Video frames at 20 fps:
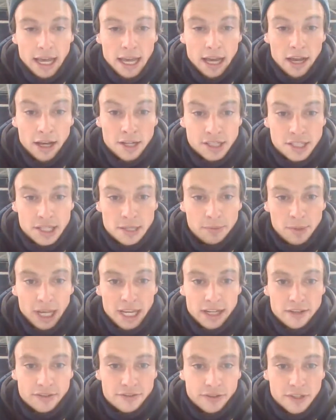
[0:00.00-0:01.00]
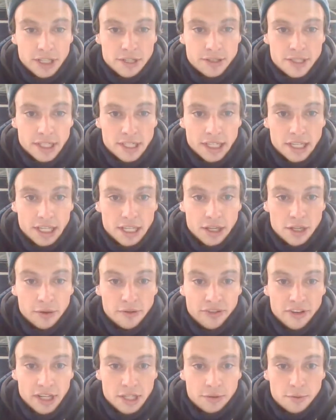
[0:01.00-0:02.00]
Uh, on to the playoffs for UCD,
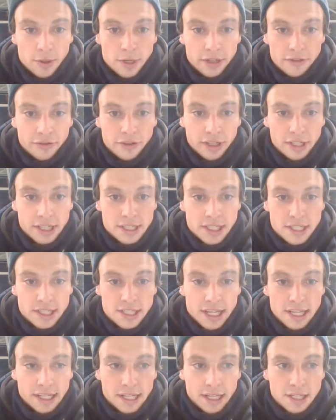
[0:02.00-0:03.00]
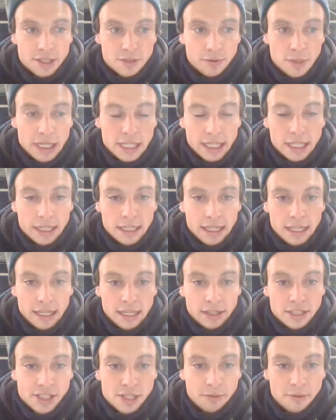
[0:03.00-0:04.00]
who face Waterford, as I said, next week.
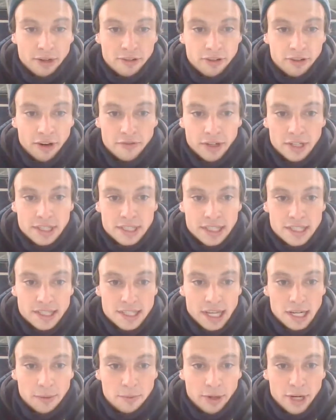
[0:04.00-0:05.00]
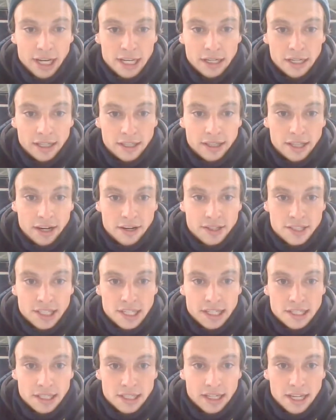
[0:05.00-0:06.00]
Shamrock Rovers can celebrate their
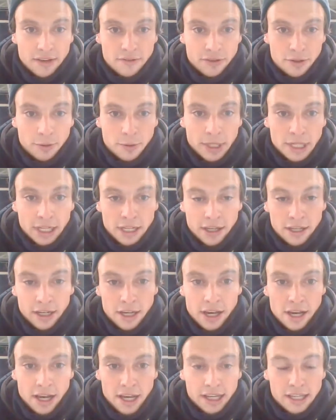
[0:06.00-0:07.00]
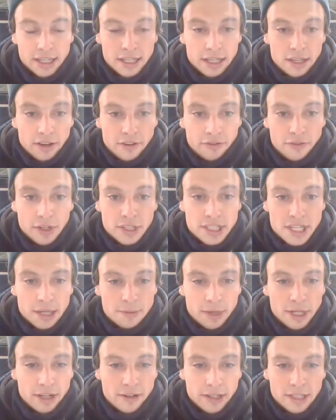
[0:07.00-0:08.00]
season after winning on a high. Full
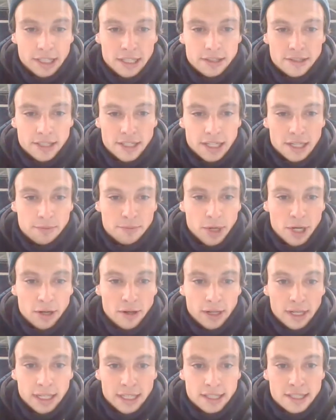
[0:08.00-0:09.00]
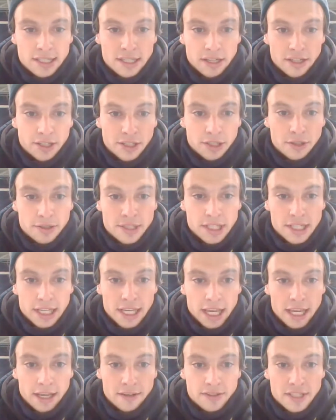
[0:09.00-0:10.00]
time here at the UCD Bowl, it's
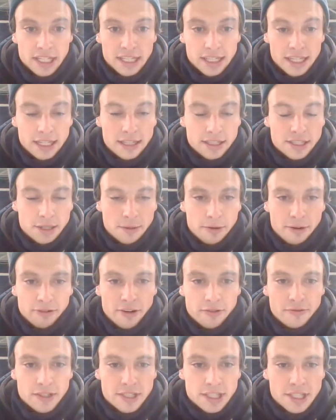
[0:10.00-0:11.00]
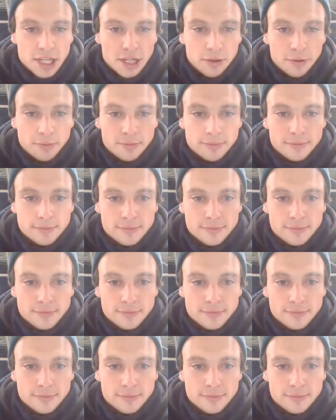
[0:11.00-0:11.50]
UCD AFC nil, Shamrock Rovers two.